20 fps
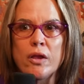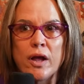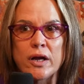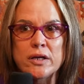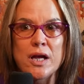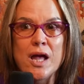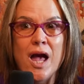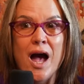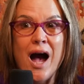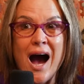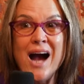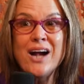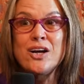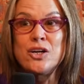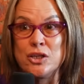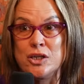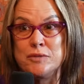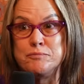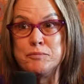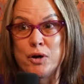Like I
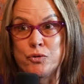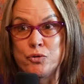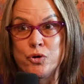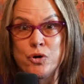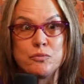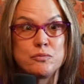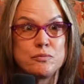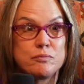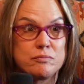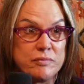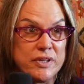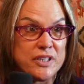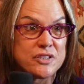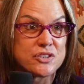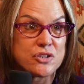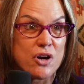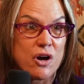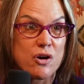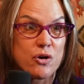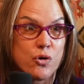club my rope. Me and
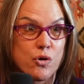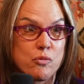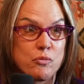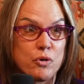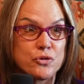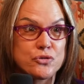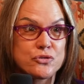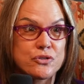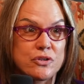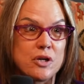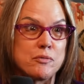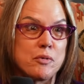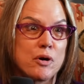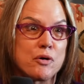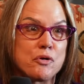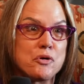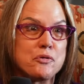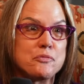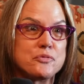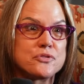Scott Cormos club our
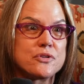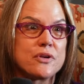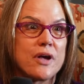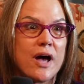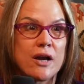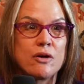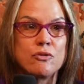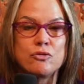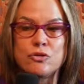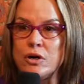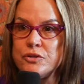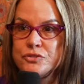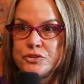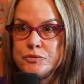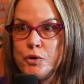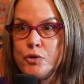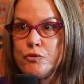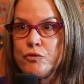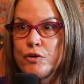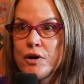ropes. I don't cross
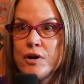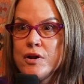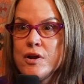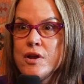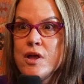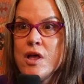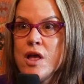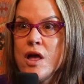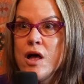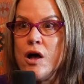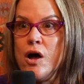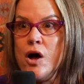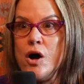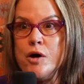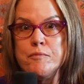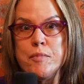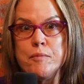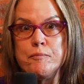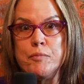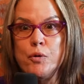them over.
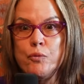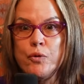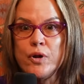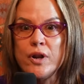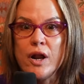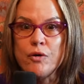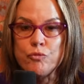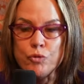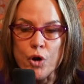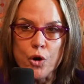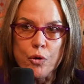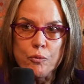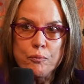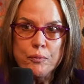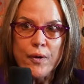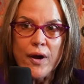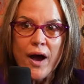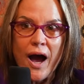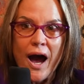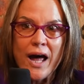But when I rope,
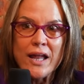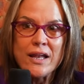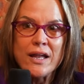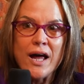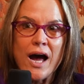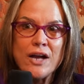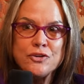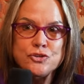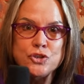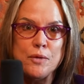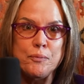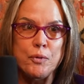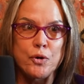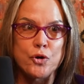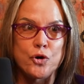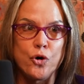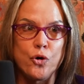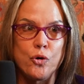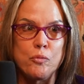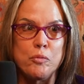I drop a
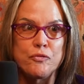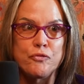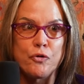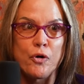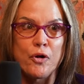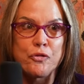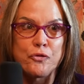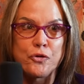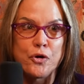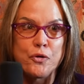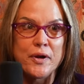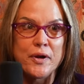coil before I throw